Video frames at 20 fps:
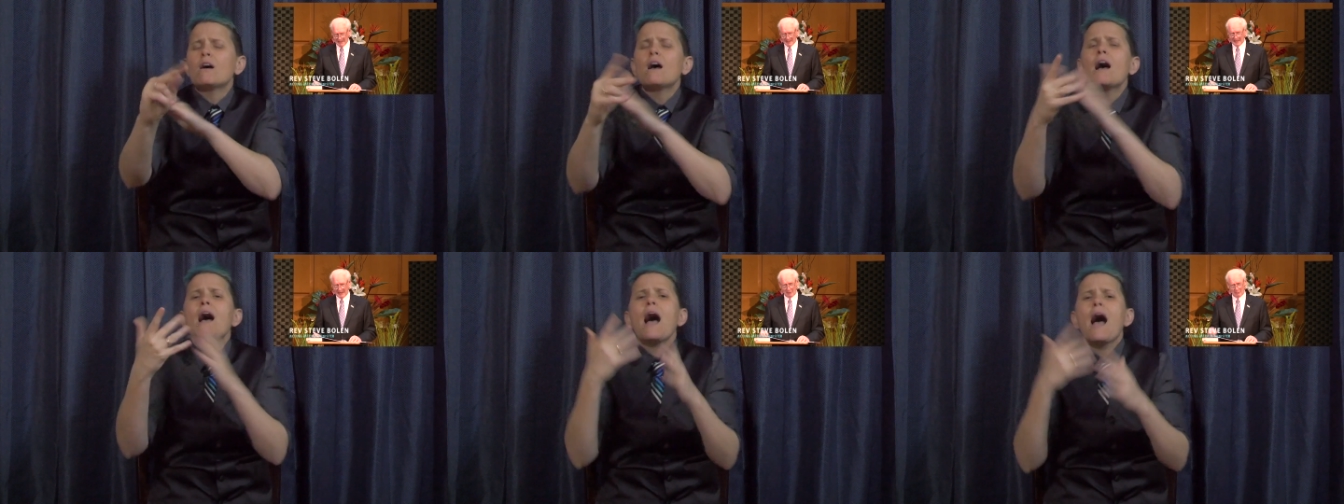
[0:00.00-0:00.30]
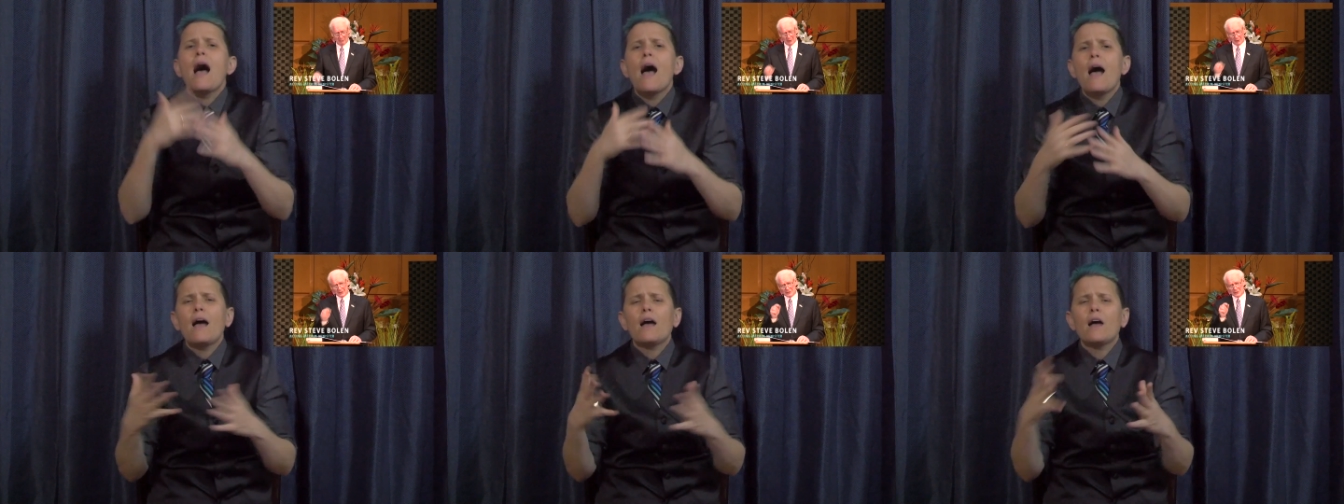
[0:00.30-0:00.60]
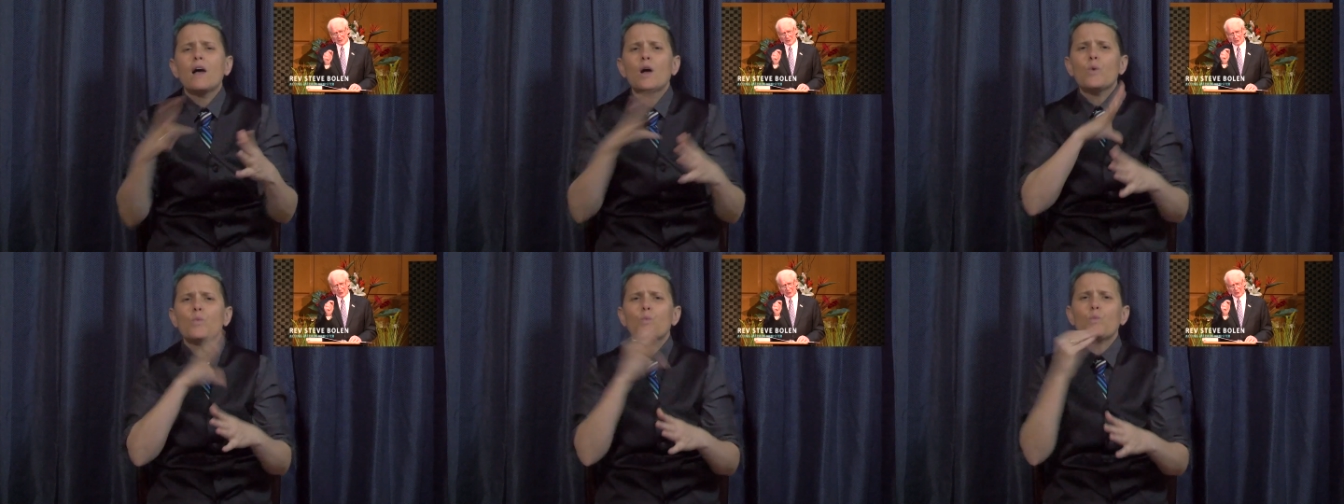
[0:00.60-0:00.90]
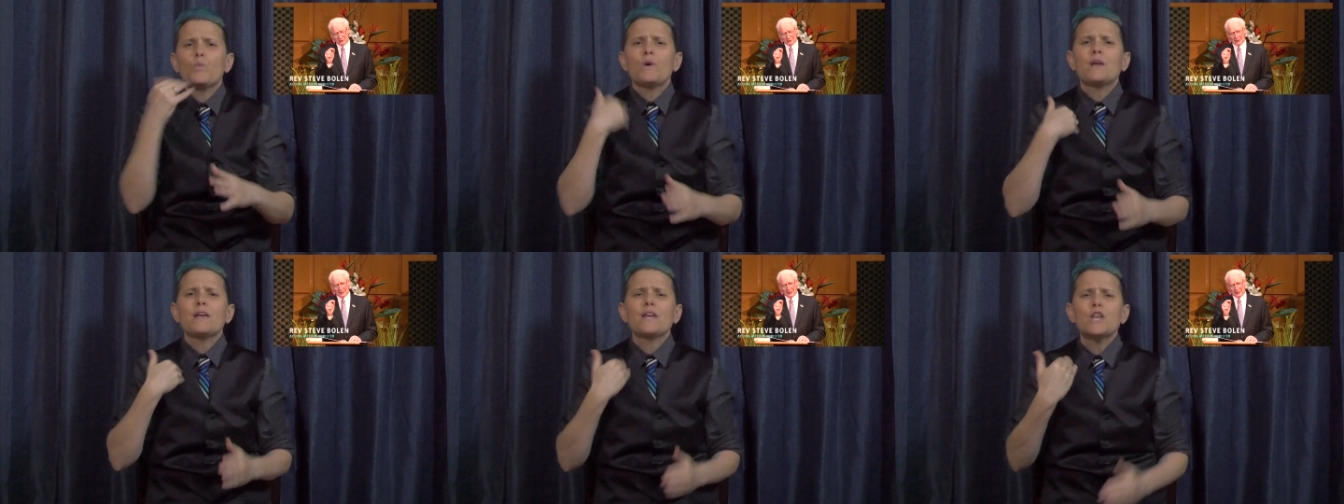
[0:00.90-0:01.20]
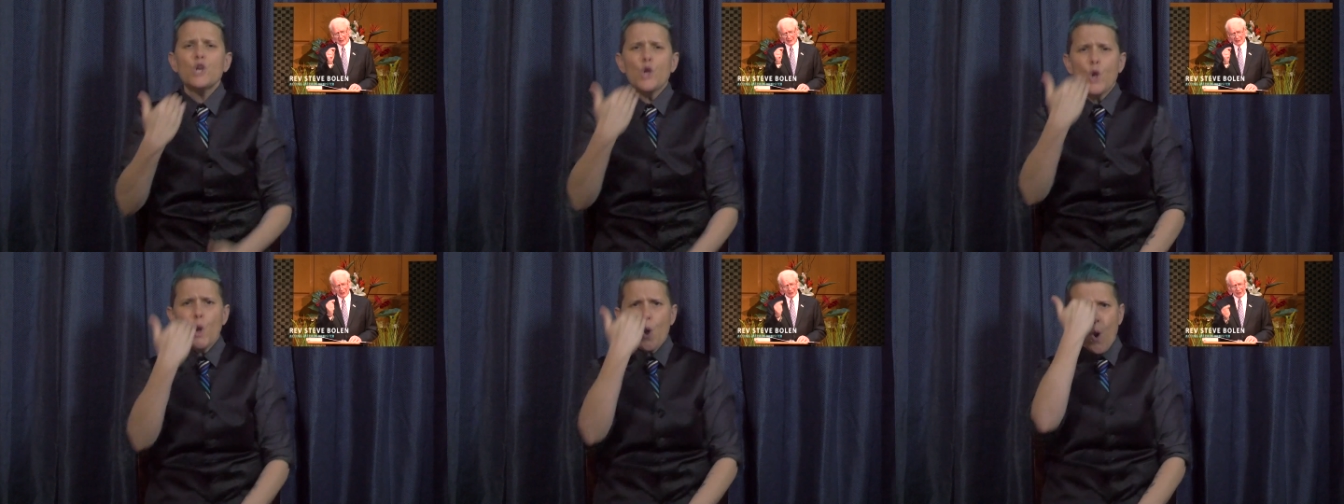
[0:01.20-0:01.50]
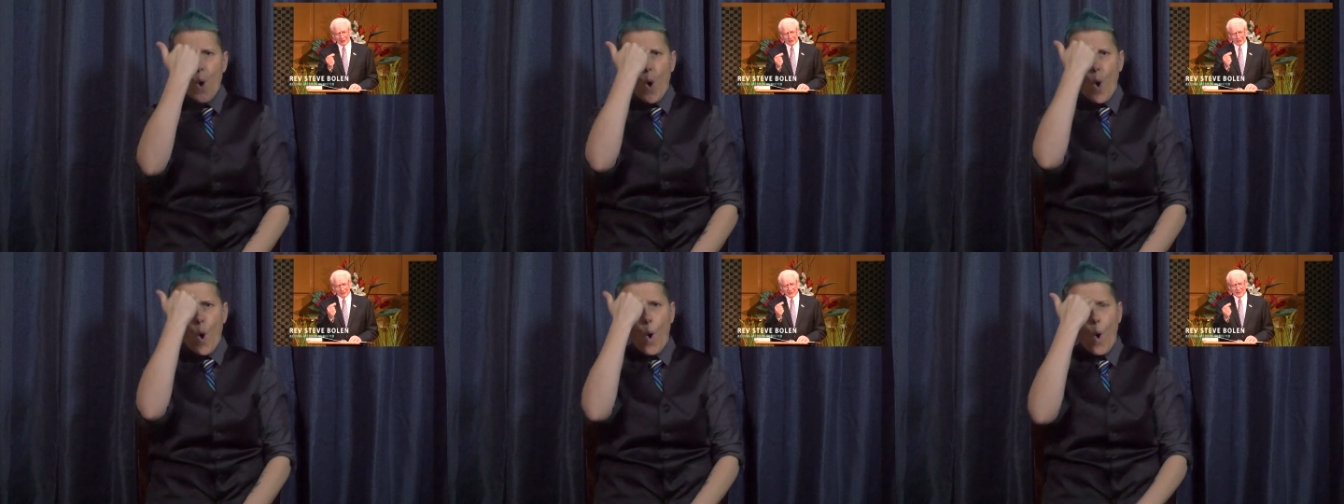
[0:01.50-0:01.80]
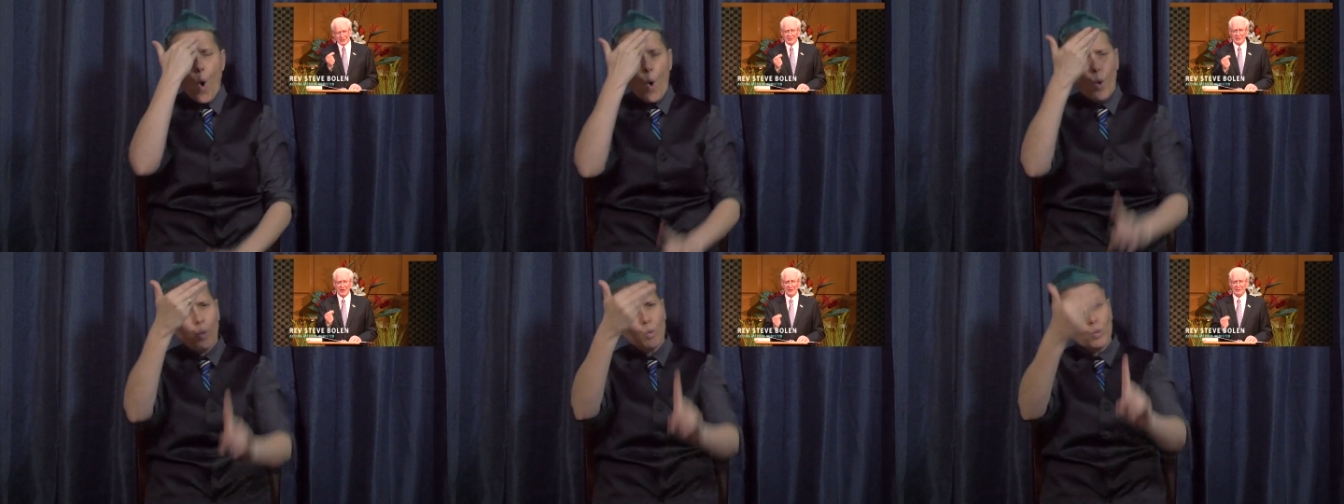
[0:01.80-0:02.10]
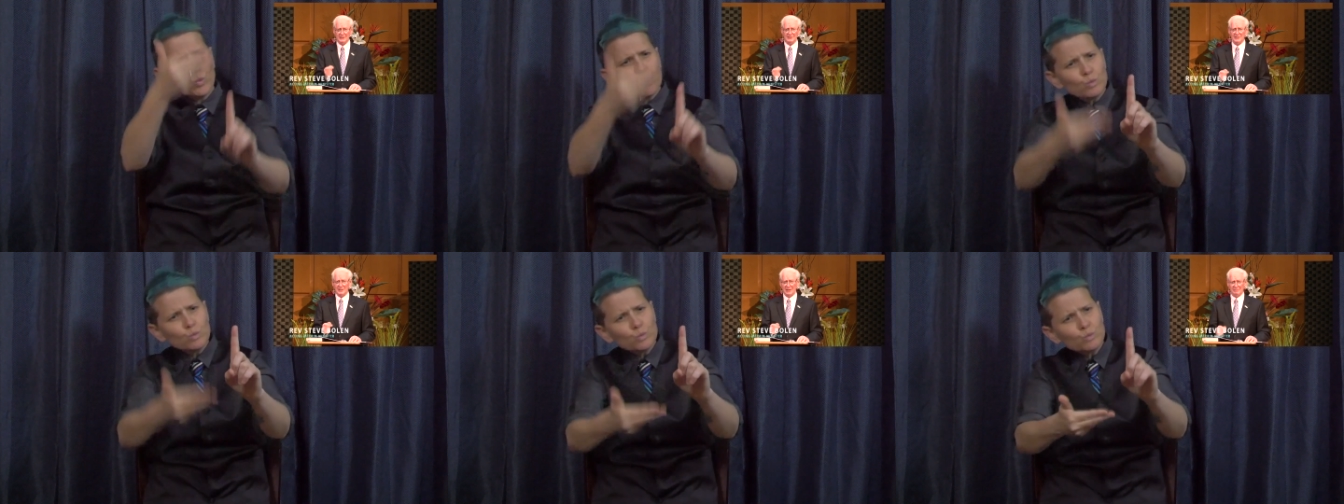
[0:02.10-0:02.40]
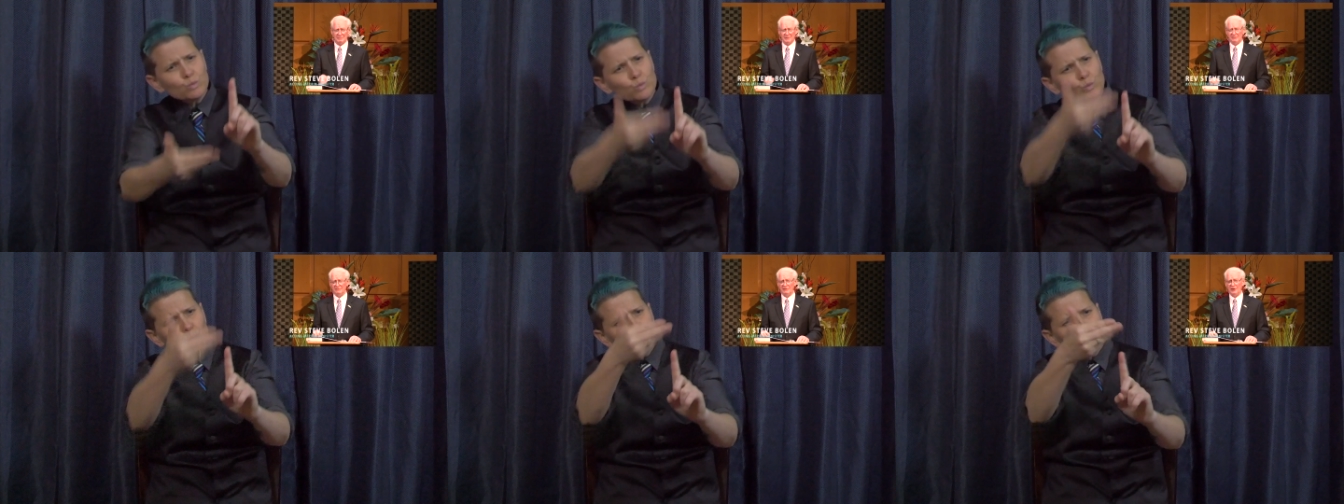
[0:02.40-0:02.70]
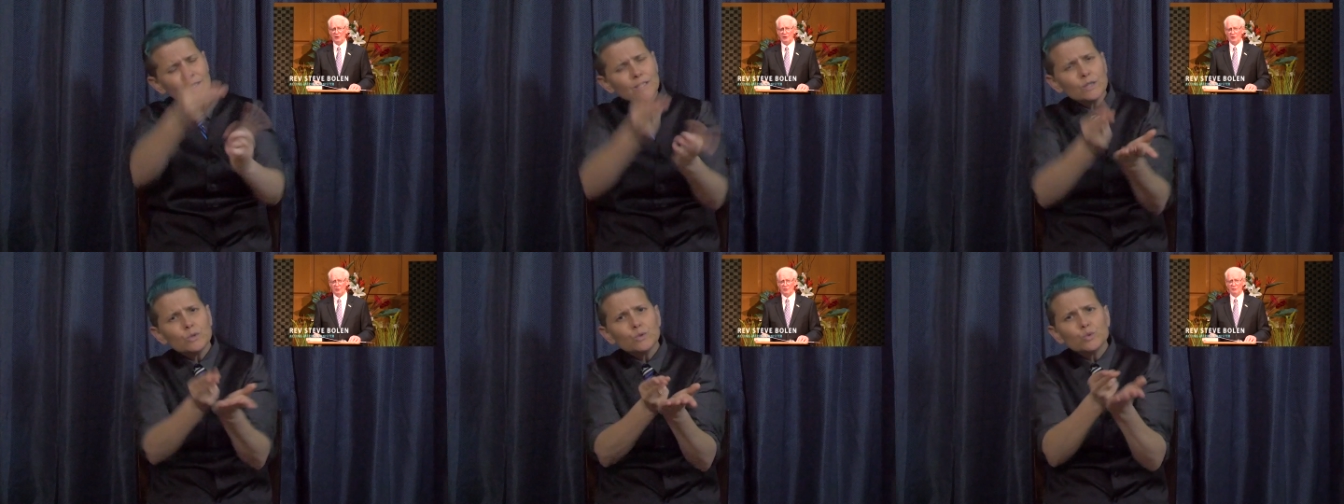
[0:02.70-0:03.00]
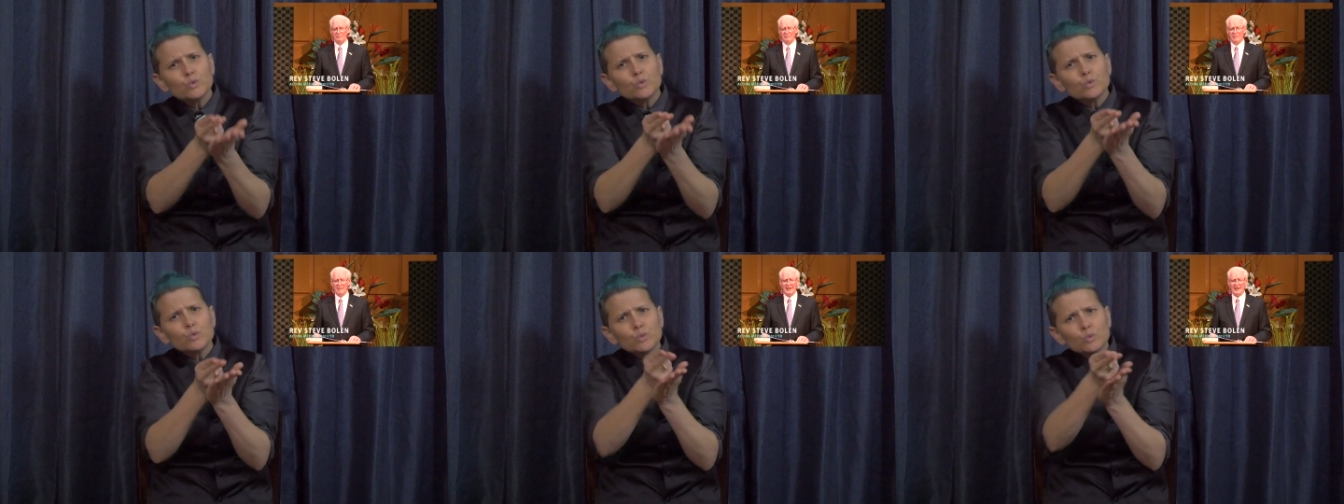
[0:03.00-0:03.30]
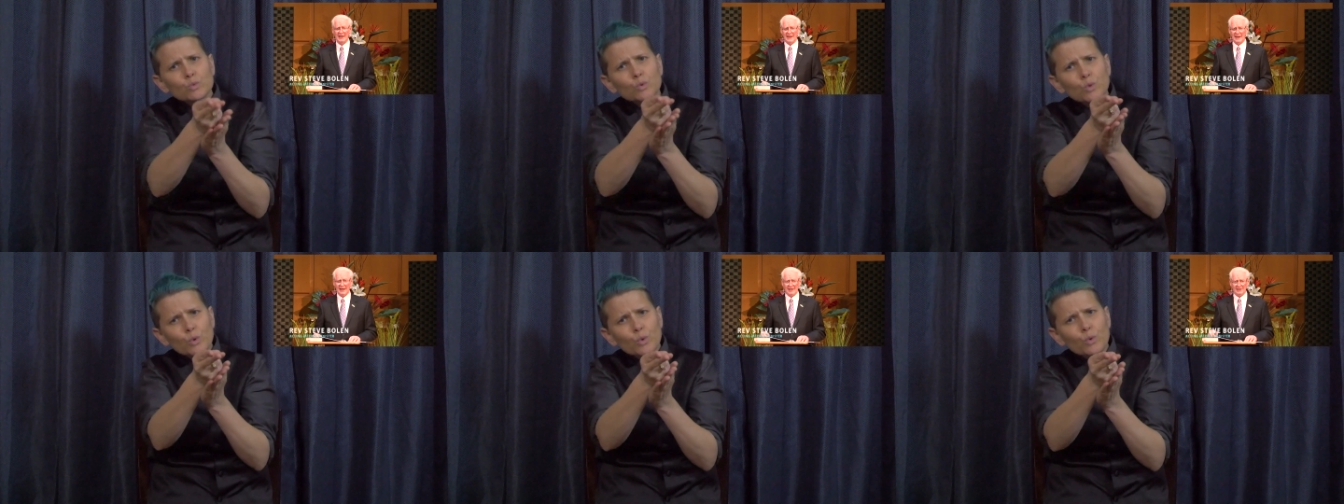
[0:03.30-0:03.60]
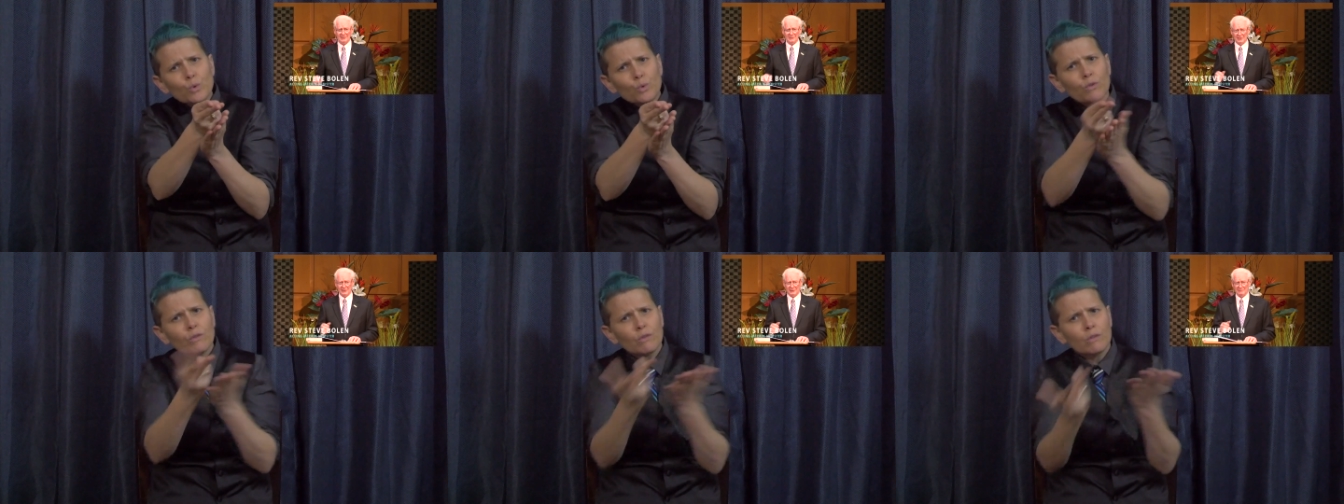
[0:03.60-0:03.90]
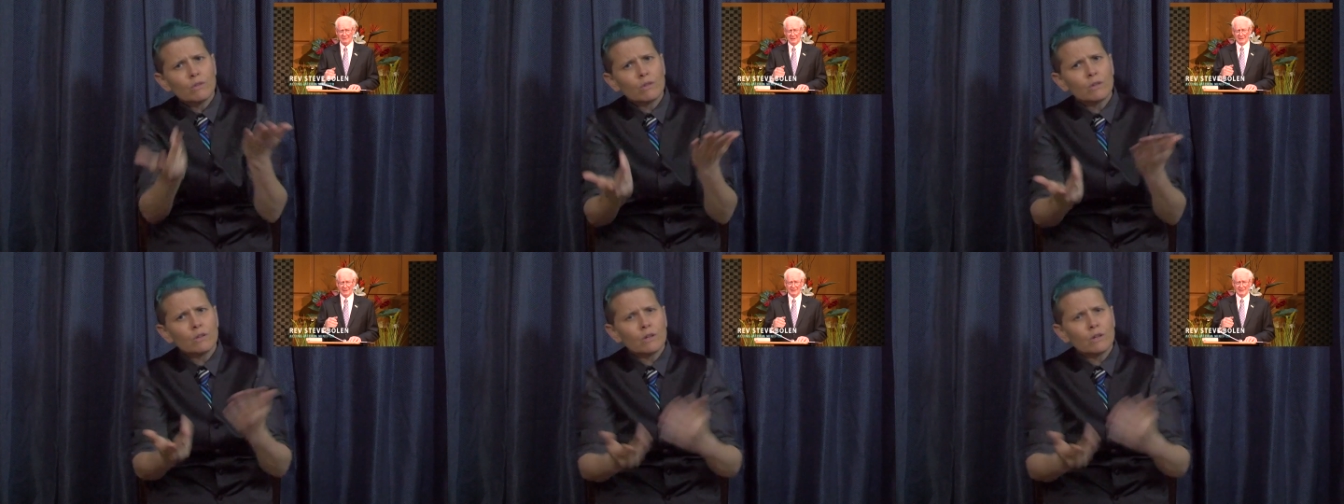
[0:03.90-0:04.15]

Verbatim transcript: I want us to look at this concept of home as it,